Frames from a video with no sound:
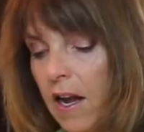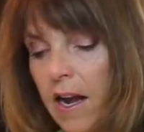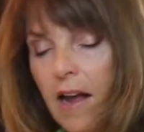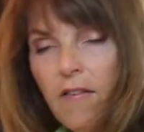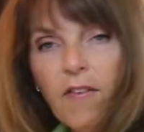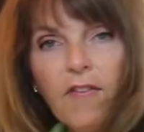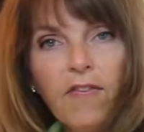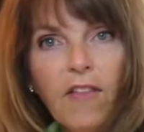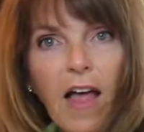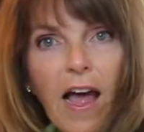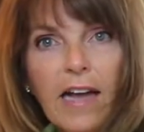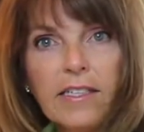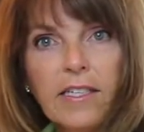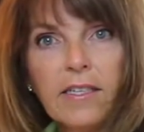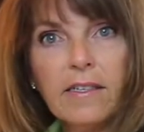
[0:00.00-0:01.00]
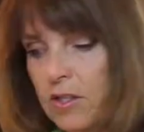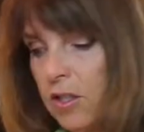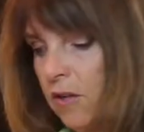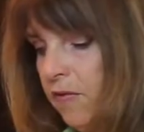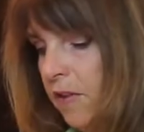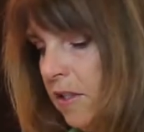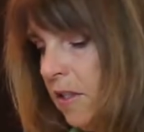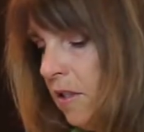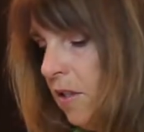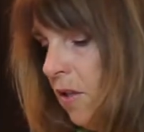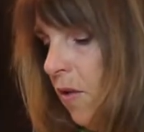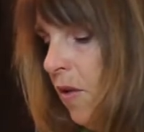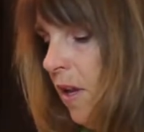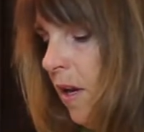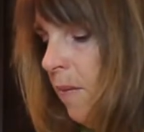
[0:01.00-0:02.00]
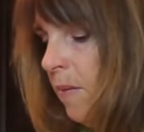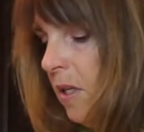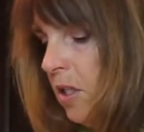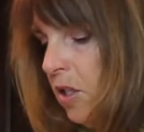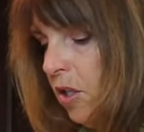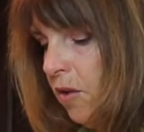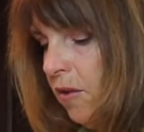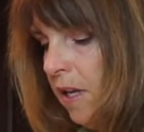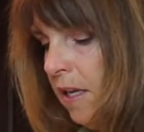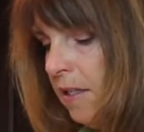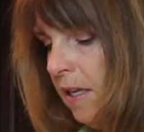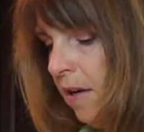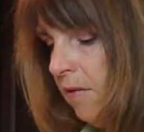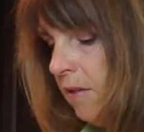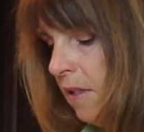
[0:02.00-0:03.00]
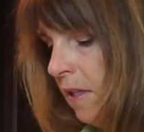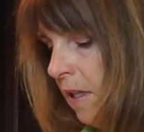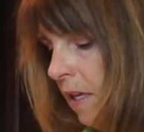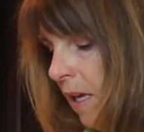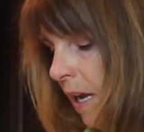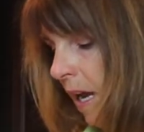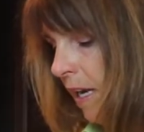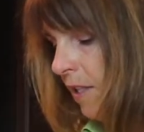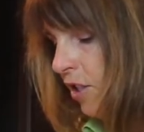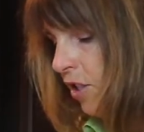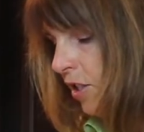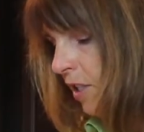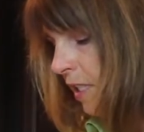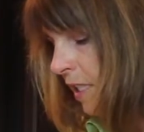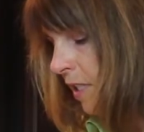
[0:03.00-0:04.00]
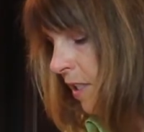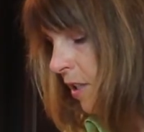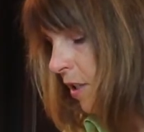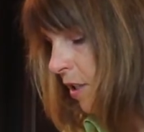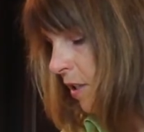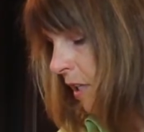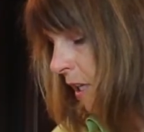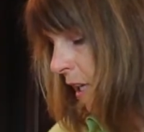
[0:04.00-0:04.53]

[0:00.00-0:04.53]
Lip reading: I have a flat surface, and so then I'm going to turn that down. And it's just easier to